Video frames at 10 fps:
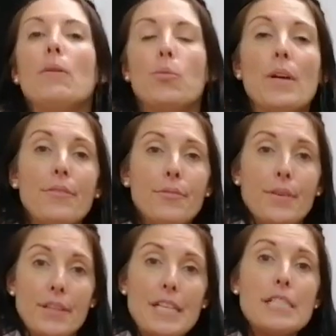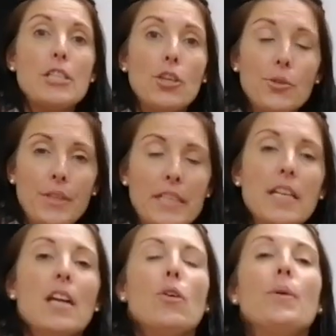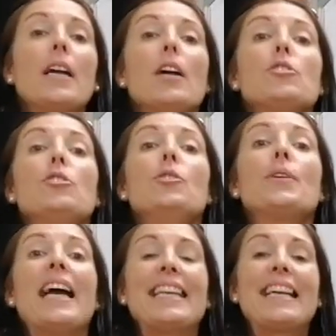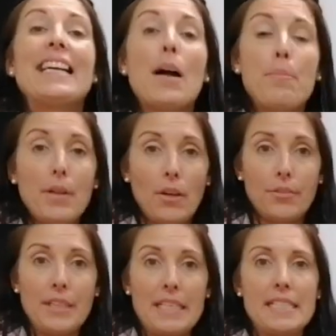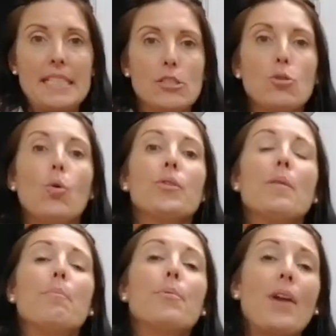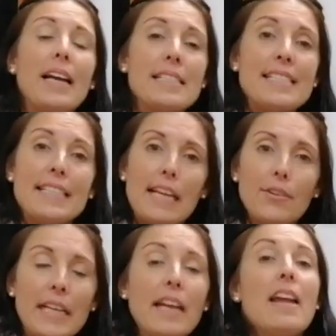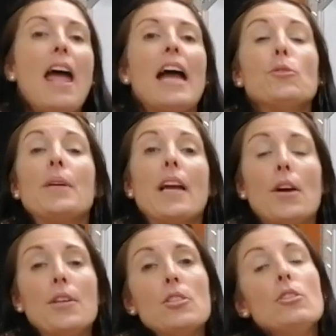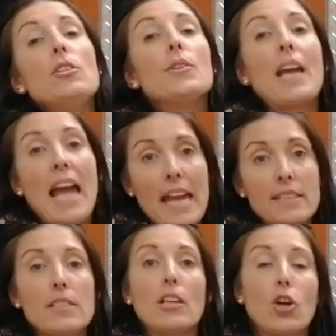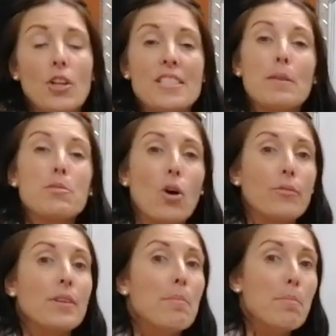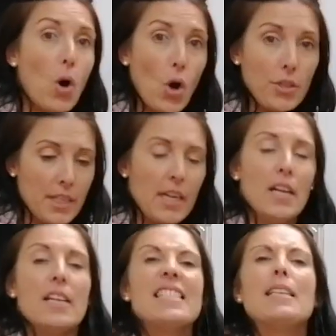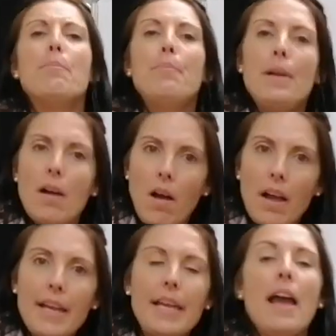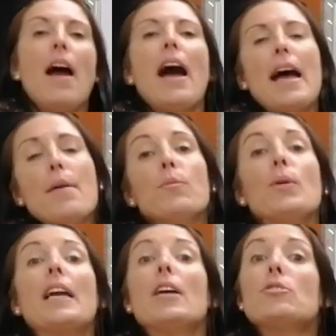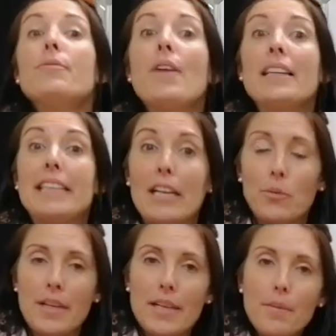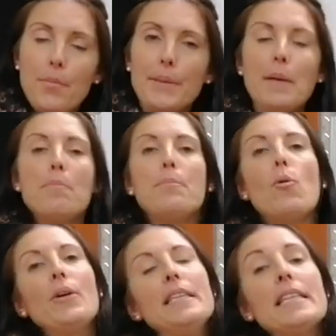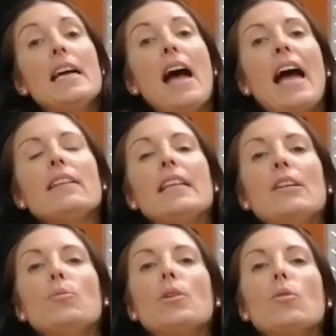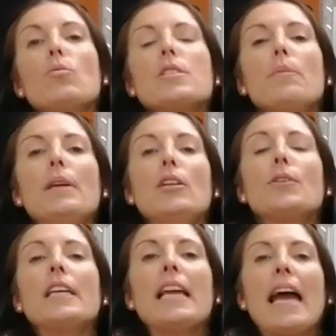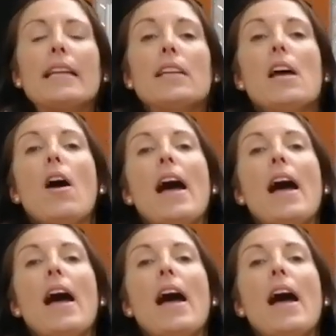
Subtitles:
with this unit, we're going to look at a couple of things. It's called the price theory, and we're going to look at the concepts of demand, supply, and we're going to find equilibrium point, and then we'll also be looking at